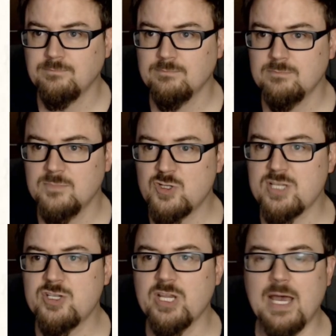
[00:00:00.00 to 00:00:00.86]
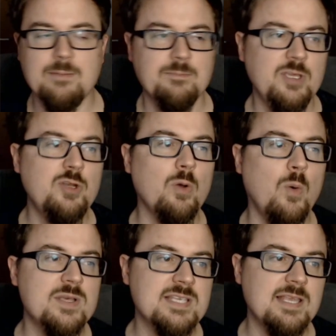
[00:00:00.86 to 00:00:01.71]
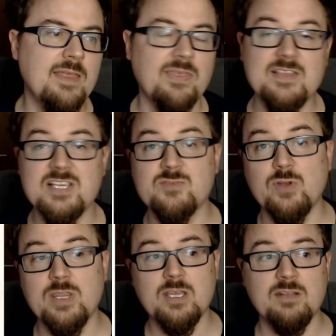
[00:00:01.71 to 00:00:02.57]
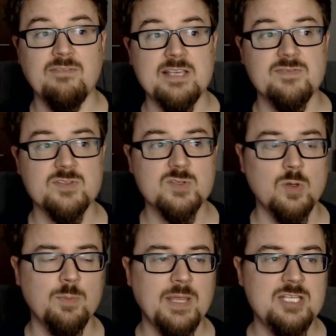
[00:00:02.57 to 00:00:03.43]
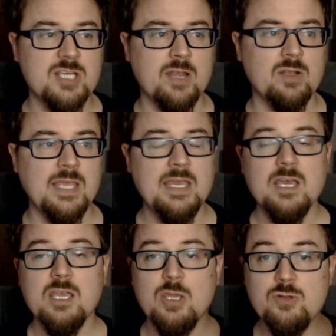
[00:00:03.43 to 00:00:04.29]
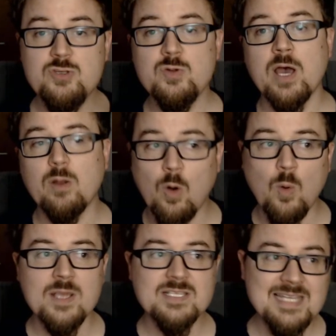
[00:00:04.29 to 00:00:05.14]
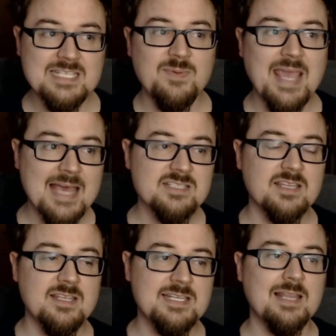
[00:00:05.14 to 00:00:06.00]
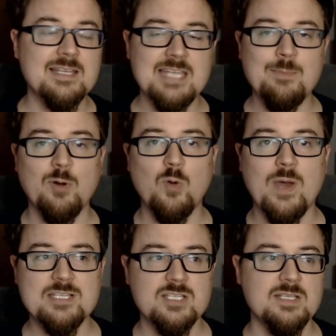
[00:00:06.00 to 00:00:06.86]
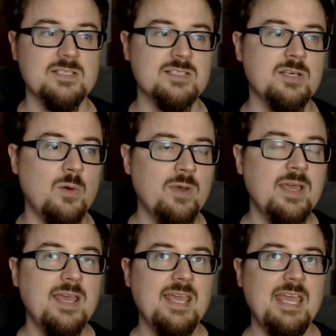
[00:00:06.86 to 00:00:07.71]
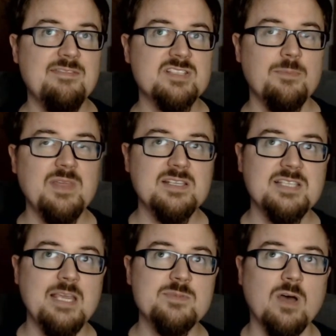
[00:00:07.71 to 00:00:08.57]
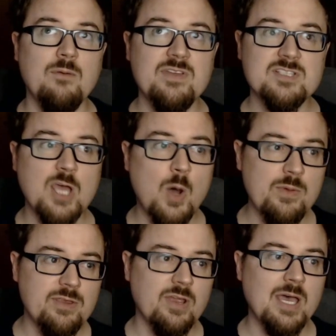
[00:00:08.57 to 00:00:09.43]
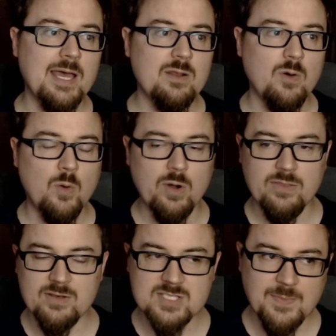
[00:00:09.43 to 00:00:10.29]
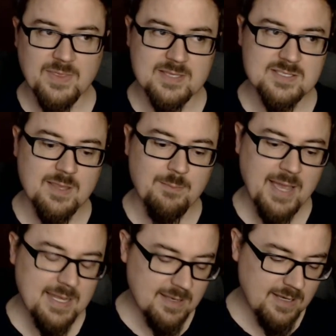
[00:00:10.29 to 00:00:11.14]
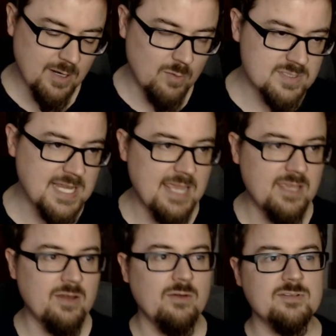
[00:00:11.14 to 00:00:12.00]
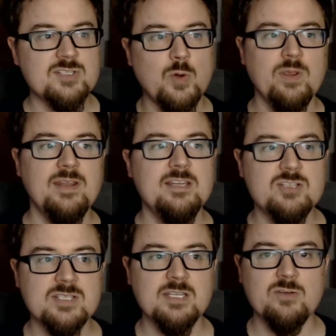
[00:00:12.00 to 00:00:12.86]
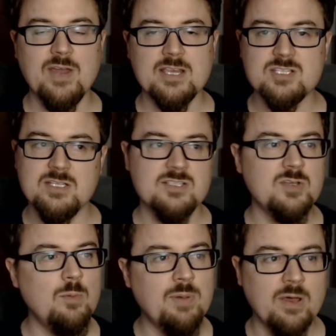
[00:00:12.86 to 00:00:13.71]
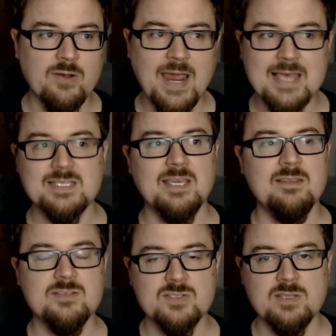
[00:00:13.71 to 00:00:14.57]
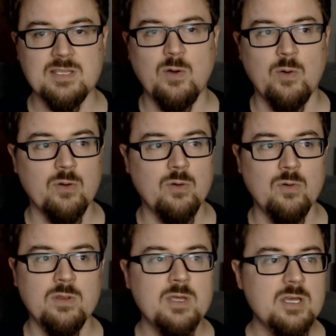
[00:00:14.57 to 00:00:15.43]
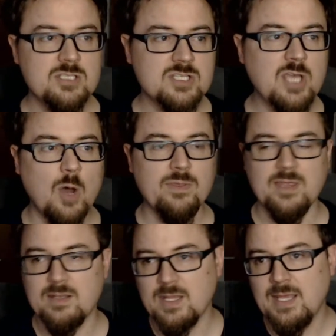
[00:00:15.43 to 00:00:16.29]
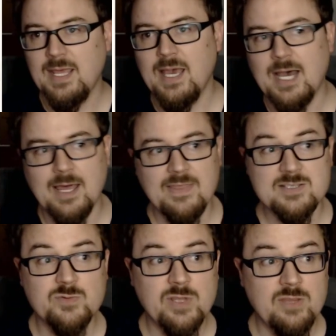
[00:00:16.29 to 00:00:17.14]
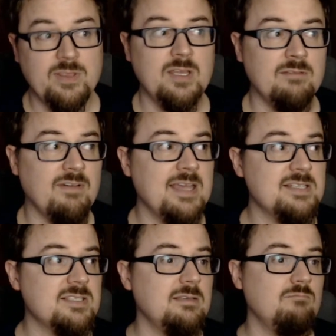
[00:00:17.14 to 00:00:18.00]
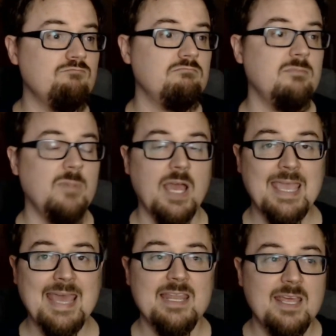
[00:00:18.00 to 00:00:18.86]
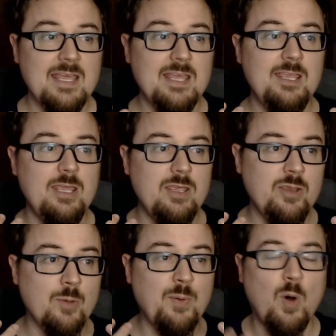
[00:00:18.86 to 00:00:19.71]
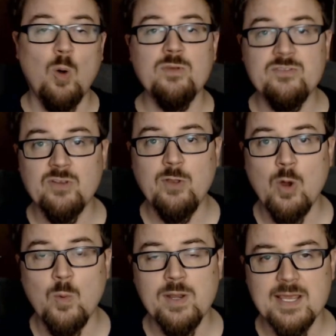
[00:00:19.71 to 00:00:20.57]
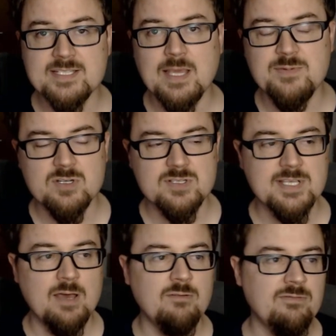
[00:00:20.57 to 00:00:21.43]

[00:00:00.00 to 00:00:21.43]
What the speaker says: Trust your gut. You don't always... this is really good advice for solo play generally. You do not always need to be asking the telling table questions. So if something seems obvious, go with your gut, or there's something that might, take your story in interesting directions. Don't bother asking the oracle. Just go with it. That's really, really good advice. Again, you're beholden to no one except yourself.